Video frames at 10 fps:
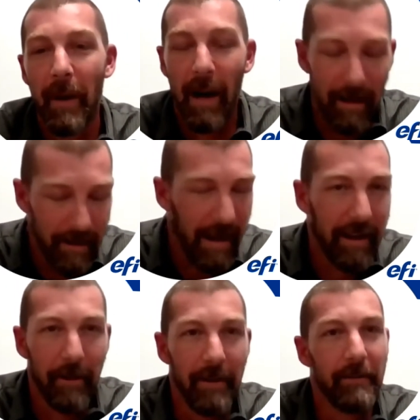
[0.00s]
Highly
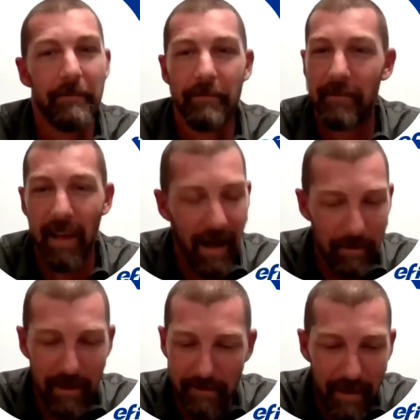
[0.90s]
accurate,
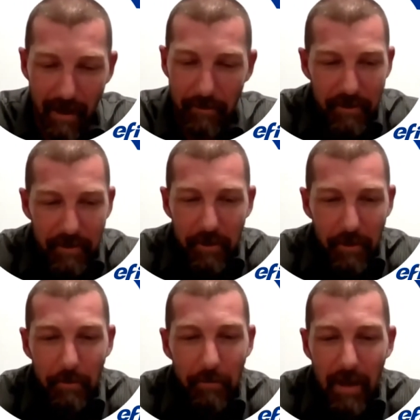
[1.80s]
down to